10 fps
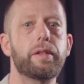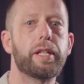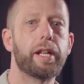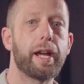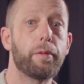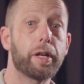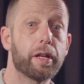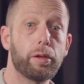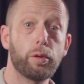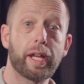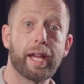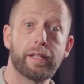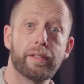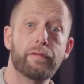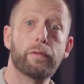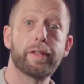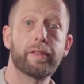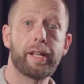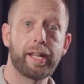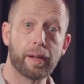Today we're going to look at voice
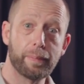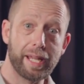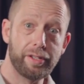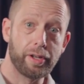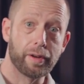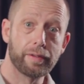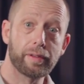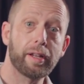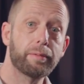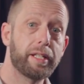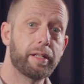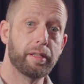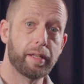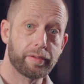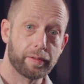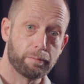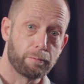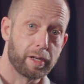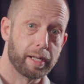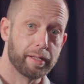leading arpeggios like we did in lesson
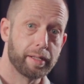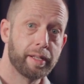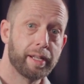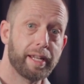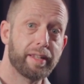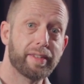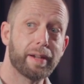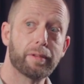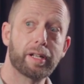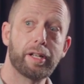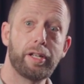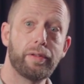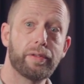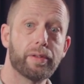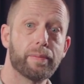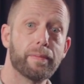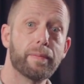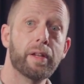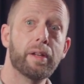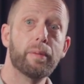1, except we're going to use some
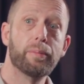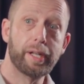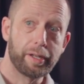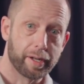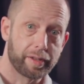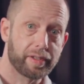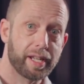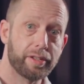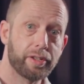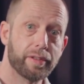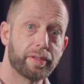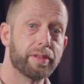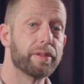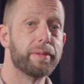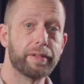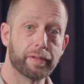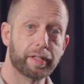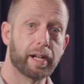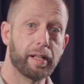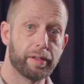prettier extensions and some different
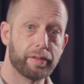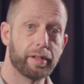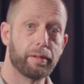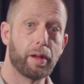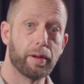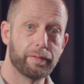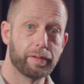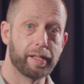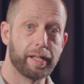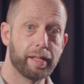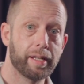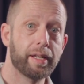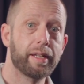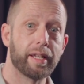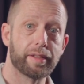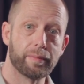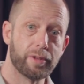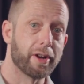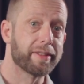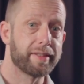colours that'll hopefully get some
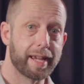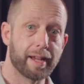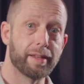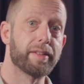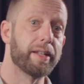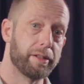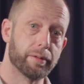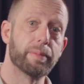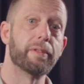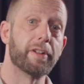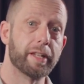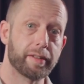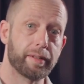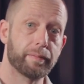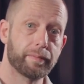nice sounds in your improvising.